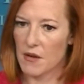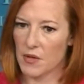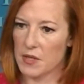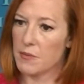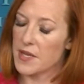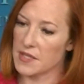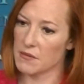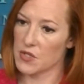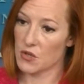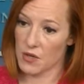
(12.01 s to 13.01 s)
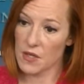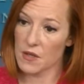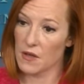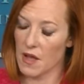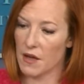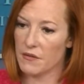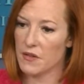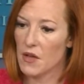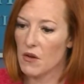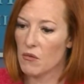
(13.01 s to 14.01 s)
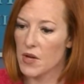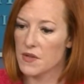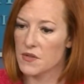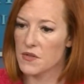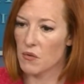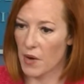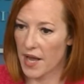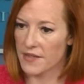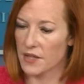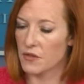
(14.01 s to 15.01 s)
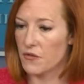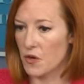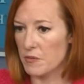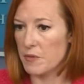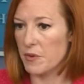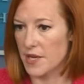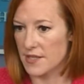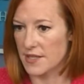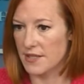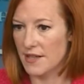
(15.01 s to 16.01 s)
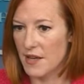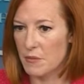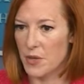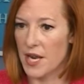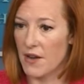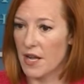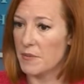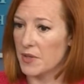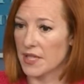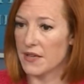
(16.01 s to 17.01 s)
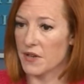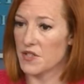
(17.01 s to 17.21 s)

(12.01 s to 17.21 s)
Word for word: what the president was critical of was the way that the former president put out, I believe,